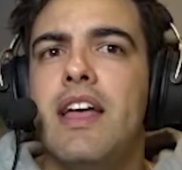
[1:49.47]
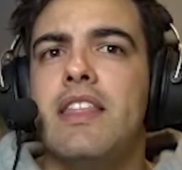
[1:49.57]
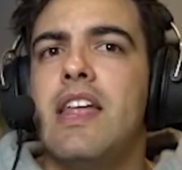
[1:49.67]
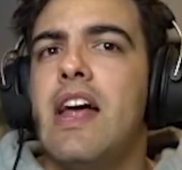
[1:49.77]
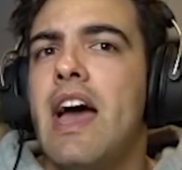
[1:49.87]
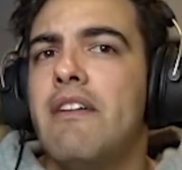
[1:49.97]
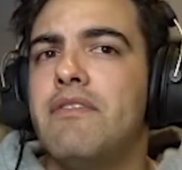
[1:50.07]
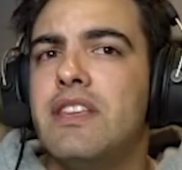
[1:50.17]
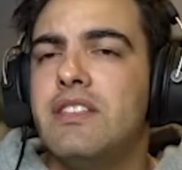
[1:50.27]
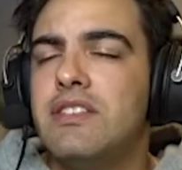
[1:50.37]
Then I have
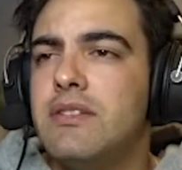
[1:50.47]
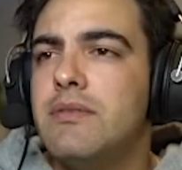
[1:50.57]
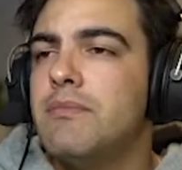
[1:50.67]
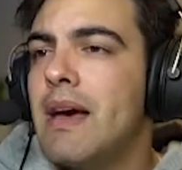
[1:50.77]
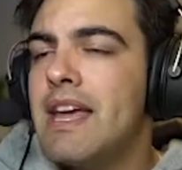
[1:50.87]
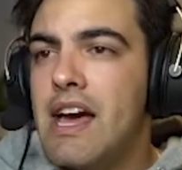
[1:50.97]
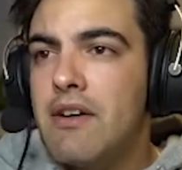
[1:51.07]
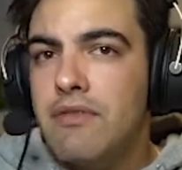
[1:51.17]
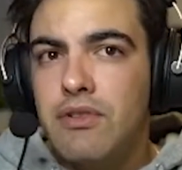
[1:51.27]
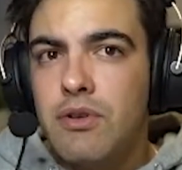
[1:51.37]
this main
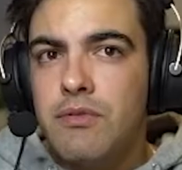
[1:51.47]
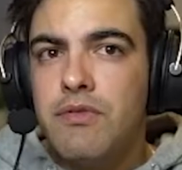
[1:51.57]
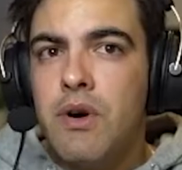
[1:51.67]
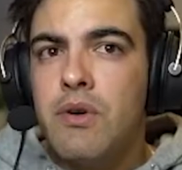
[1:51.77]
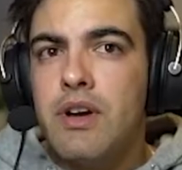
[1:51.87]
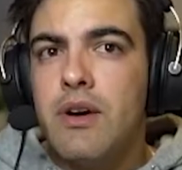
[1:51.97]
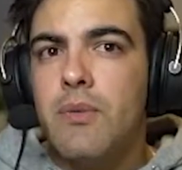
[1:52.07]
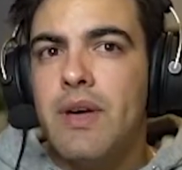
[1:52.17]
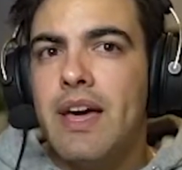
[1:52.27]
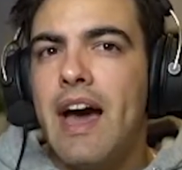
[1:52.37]
alpha group folder
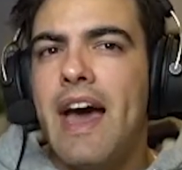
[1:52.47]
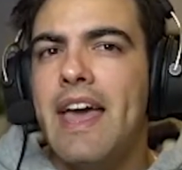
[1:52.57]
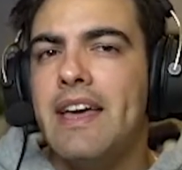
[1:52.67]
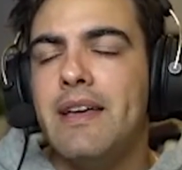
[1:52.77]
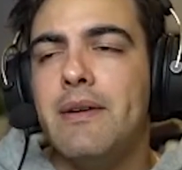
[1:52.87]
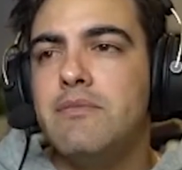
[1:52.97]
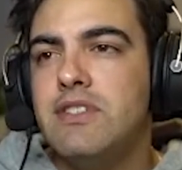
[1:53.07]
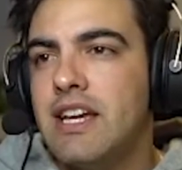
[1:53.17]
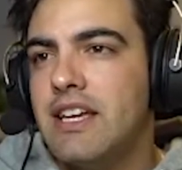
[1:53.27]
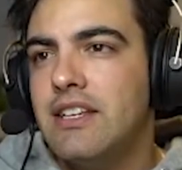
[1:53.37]
where I am
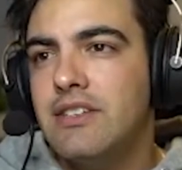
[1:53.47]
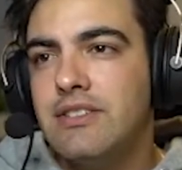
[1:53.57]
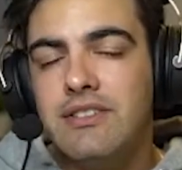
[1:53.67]
checking